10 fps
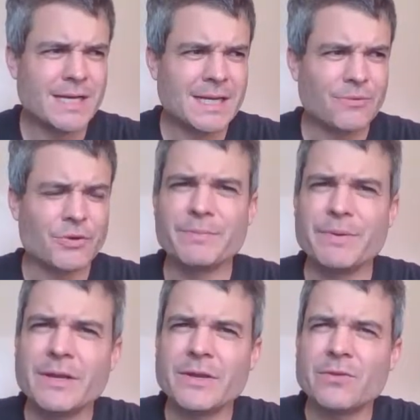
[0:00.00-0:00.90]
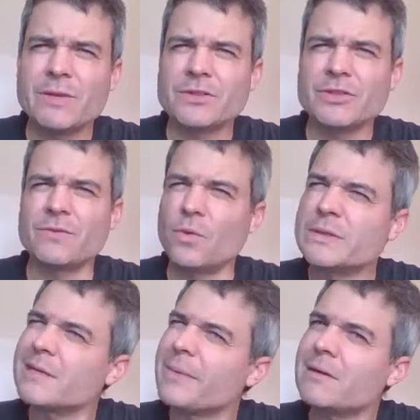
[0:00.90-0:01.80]
when you're being you, let your
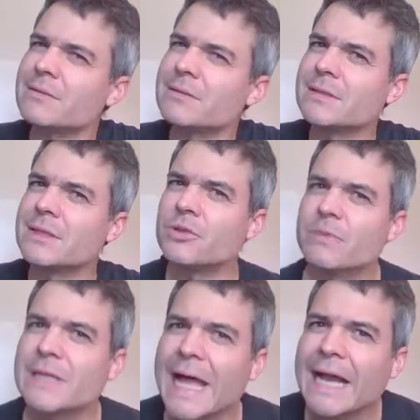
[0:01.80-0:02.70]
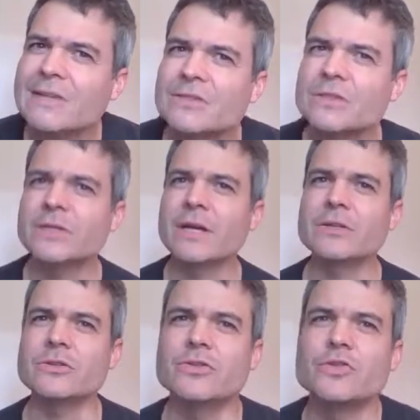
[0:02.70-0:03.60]
voice come out and you relax and you tell
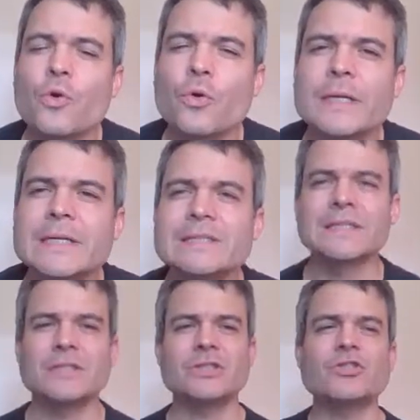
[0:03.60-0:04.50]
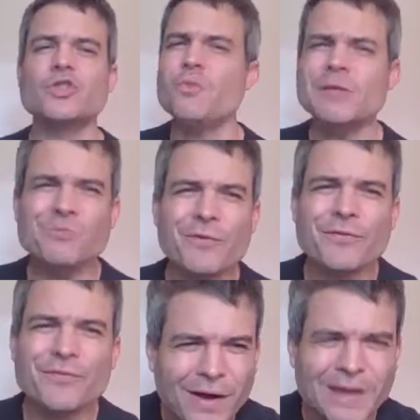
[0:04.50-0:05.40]
your stories, and it's just so much more
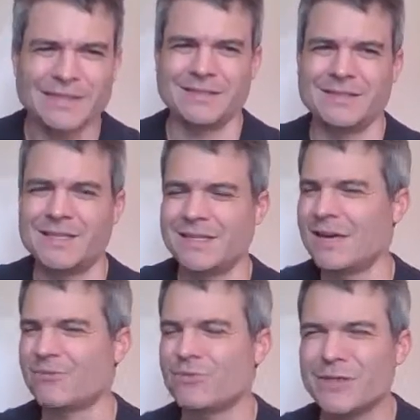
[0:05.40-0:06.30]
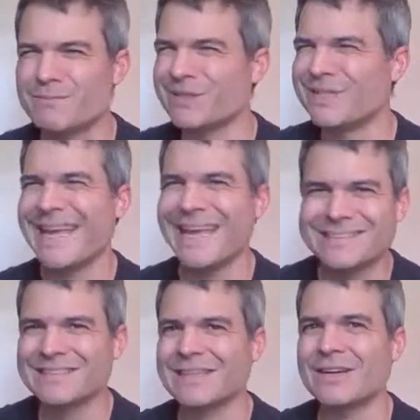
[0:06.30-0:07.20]
fun than that really bland
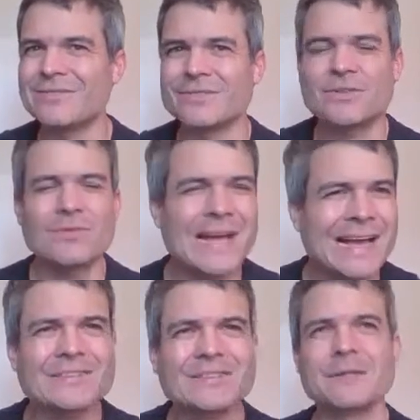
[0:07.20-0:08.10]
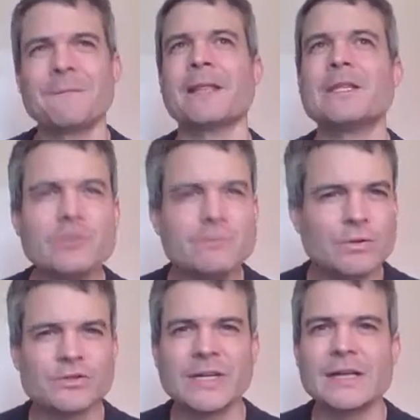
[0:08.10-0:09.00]
stuff. So, guys, let your
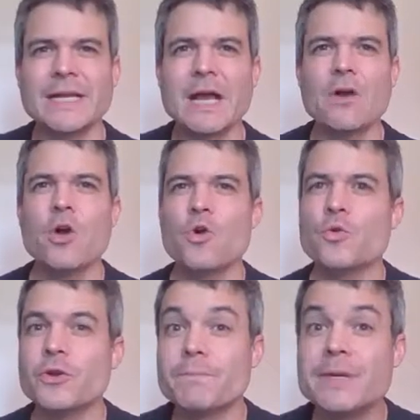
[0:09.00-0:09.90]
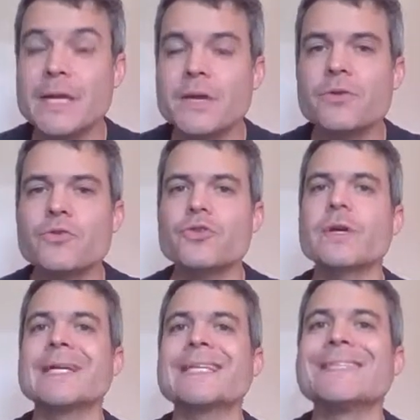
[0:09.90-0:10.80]
personality out. When you're being you, you're
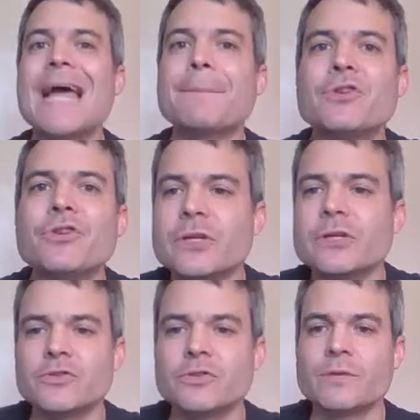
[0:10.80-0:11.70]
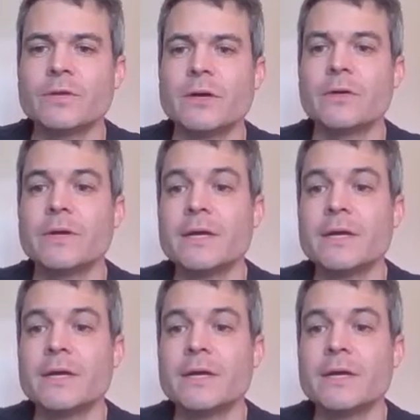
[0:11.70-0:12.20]
going to tap into your inner superhero.